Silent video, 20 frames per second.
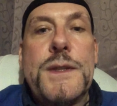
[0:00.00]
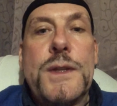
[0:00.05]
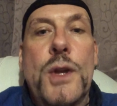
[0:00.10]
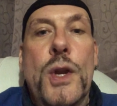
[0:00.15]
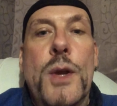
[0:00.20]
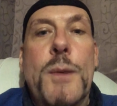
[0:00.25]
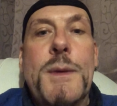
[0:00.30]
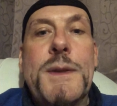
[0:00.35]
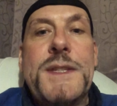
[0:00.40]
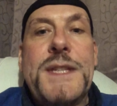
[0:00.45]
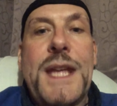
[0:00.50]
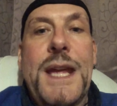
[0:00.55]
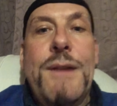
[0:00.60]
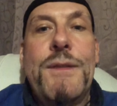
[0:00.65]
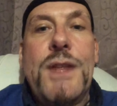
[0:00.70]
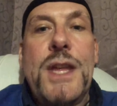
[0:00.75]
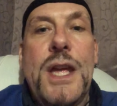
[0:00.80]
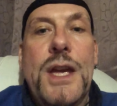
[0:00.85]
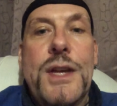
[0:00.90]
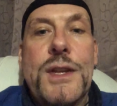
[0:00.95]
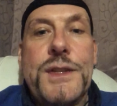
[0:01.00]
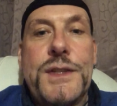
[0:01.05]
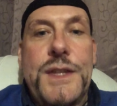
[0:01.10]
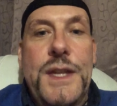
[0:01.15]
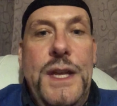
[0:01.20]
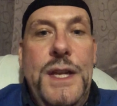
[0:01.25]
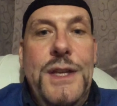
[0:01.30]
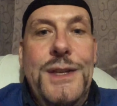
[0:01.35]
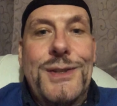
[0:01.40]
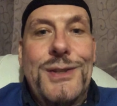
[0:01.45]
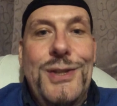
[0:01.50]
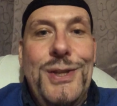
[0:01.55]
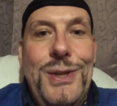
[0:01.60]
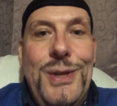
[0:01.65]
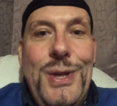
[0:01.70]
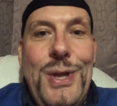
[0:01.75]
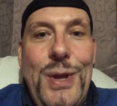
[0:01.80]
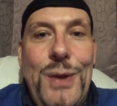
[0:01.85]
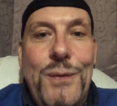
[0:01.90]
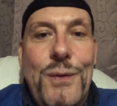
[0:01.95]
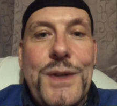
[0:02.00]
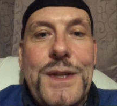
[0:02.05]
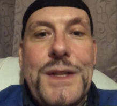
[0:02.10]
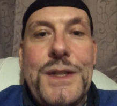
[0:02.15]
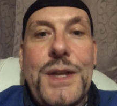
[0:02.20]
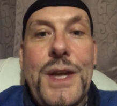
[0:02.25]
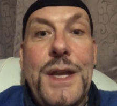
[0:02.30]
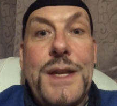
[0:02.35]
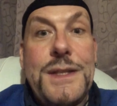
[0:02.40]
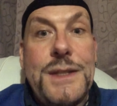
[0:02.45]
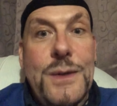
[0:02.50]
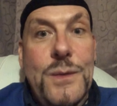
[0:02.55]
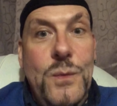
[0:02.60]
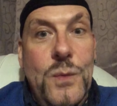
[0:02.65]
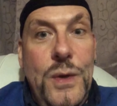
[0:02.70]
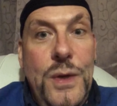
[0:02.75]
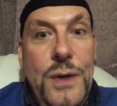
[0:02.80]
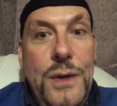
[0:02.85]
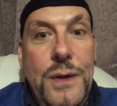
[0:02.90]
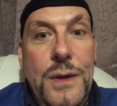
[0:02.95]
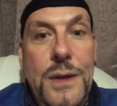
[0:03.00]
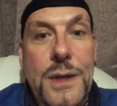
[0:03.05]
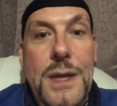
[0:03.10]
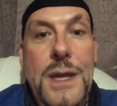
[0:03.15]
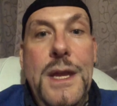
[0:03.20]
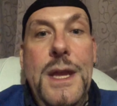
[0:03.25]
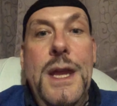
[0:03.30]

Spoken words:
Anonymous that have the answer to overeating. Diets don't work.